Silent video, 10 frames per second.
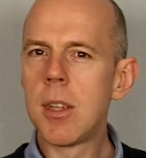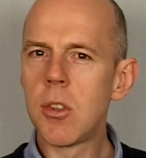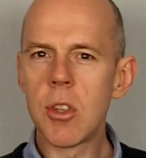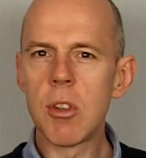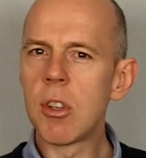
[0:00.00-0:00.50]

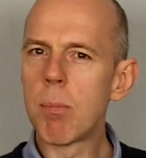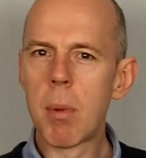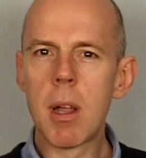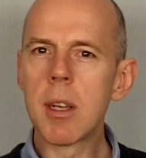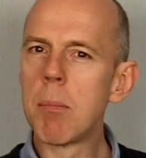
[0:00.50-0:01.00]
This isn't
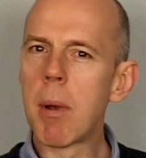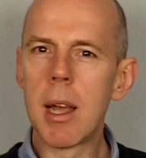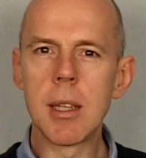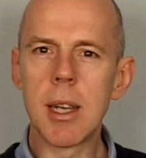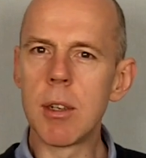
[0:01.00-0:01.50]
plug and
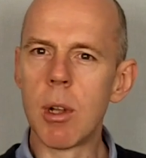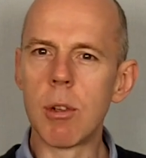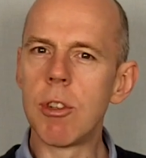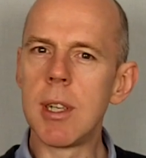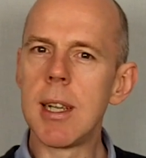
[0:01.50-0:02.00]
play
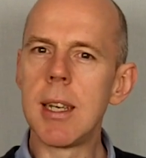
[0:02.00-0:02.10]
technology.